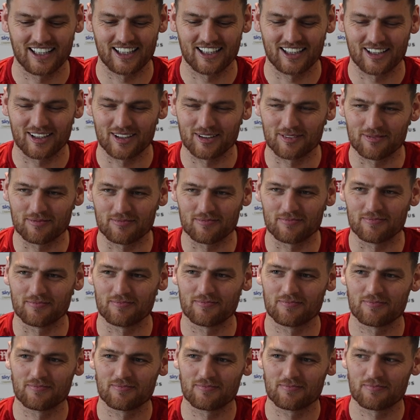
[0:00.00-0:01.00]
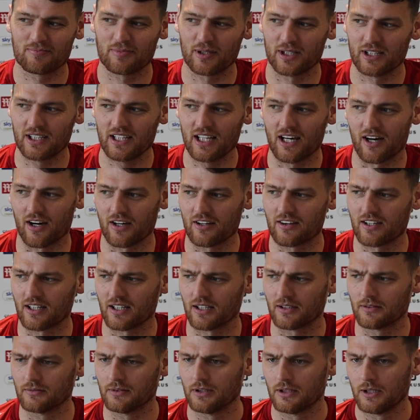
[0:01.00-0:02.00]
um, but yeah, I
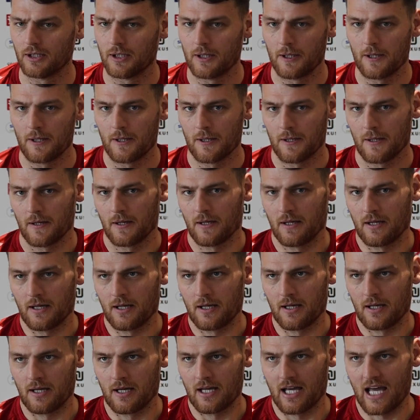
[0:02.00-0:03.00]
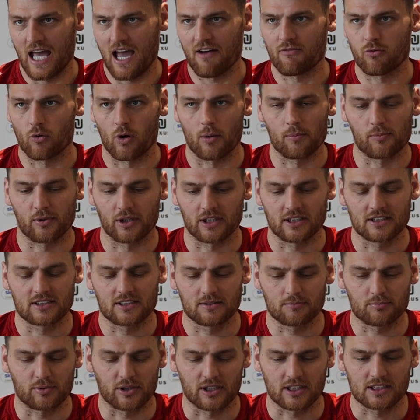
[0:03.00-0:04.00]
think everyone brings
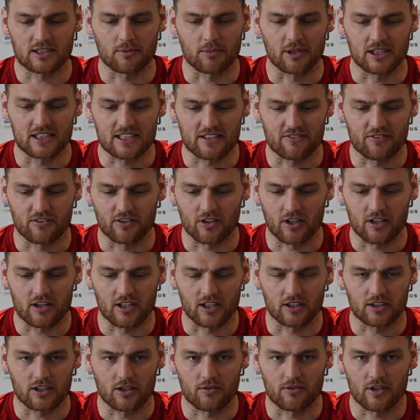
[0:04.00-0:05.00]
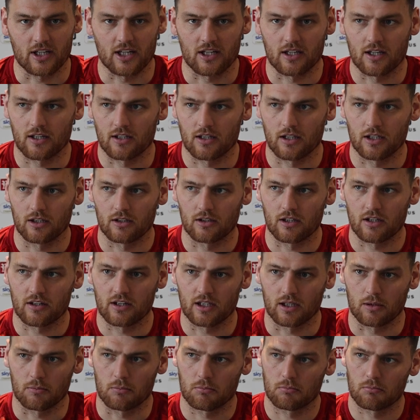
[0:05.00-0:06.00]
brings something different, I think, don't they? And, and I
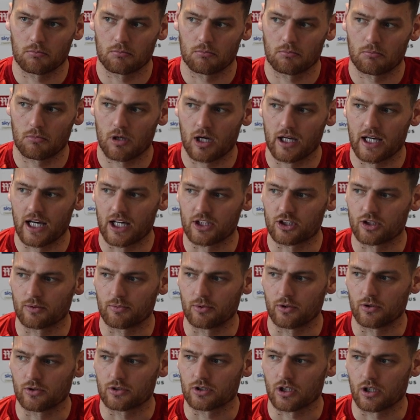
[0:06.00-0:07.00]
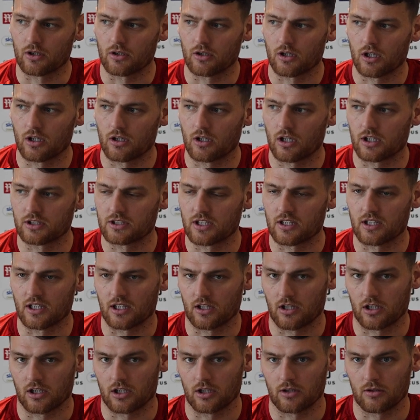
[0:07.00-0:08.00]
think my attributes, I, I like to
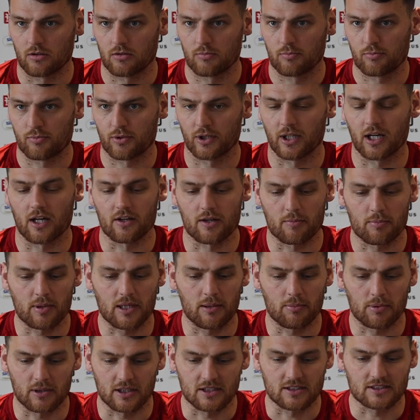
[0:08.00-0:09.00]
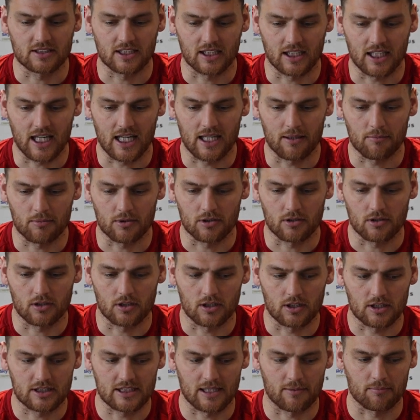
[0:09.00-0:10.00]
think I can bring other people into the game and,
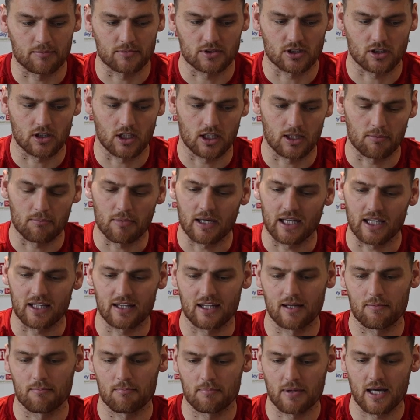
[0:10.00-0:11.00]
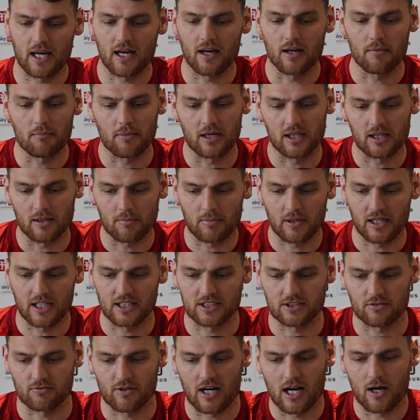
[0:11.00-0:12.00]
and attempt to kind of make them better, make the
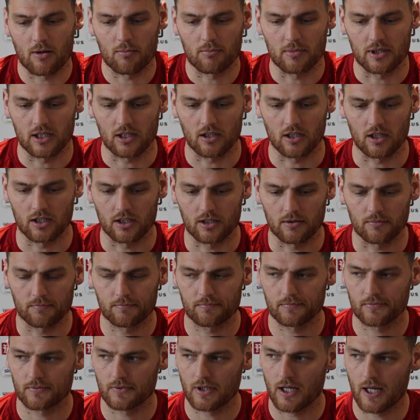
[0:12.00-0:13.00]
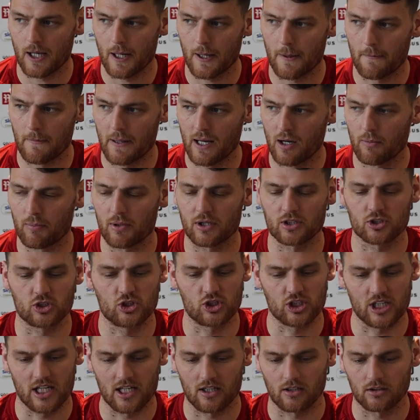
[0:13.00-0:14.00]
players around me kind of um, help us
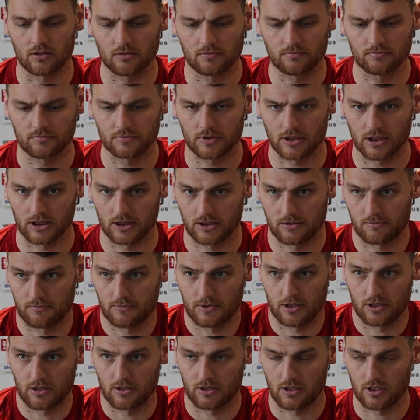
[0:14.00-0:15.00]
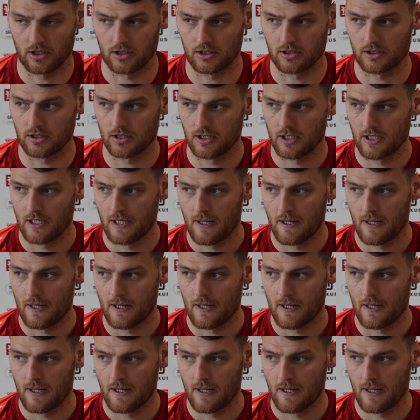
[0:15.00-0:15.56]
gel um, and and